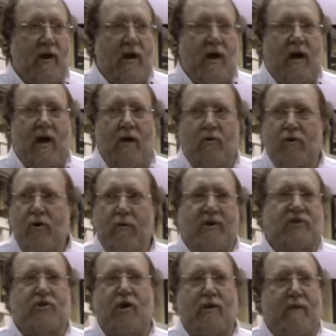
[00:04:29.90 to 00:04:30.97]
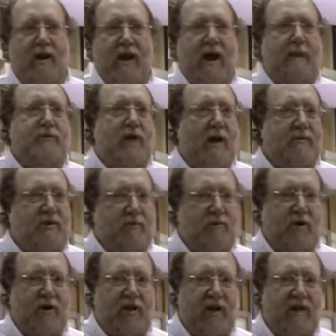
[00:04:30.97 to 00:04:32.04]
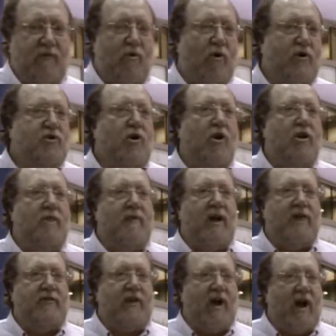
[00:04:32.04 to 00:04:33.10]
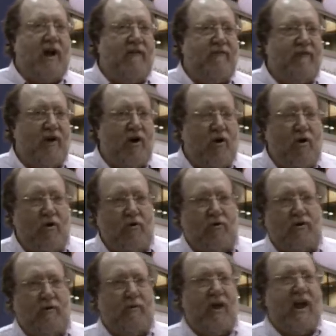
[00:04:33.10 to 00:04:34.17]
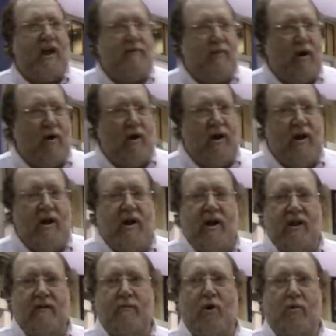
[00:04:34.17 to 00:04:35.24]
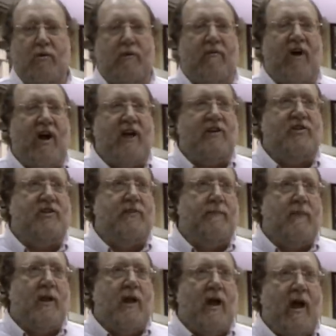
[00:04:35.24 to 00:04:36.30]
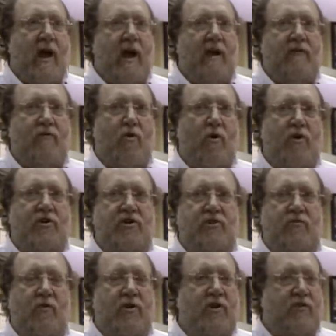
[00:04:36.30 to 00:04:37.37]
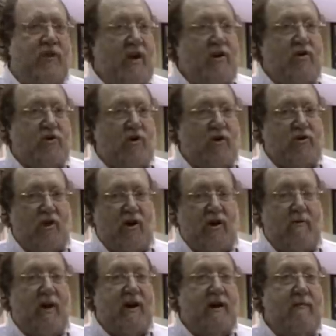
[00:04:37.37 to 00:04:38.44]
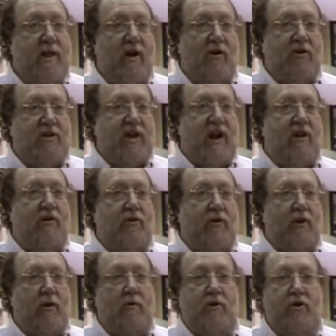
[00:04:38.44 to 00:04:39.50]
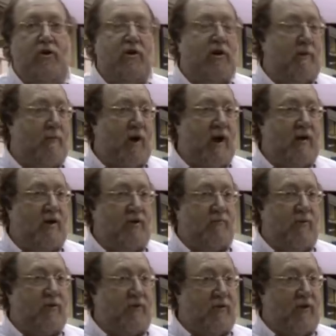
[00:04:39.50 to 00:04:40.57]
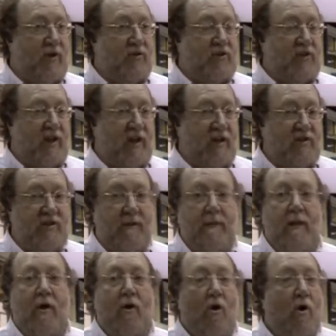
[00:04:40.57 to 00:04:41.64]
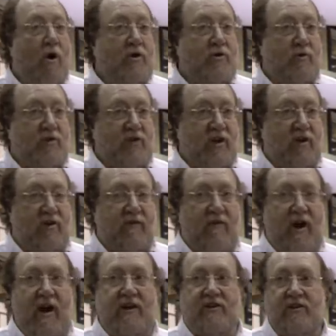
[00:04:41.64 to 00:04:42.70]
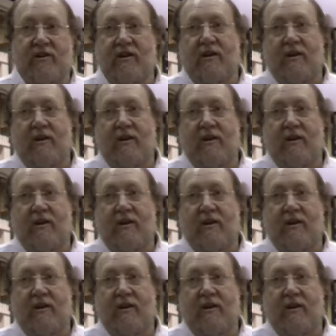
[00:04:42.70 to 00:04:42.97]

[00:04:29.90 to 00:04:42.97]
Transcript: Well, nobody's talking about laptop computing anymore. It's all about the iPhone or the BlackBerry, the mobile device. And of course, when you start talking about email and calendaring, and when you can combine both of those things onto a single device,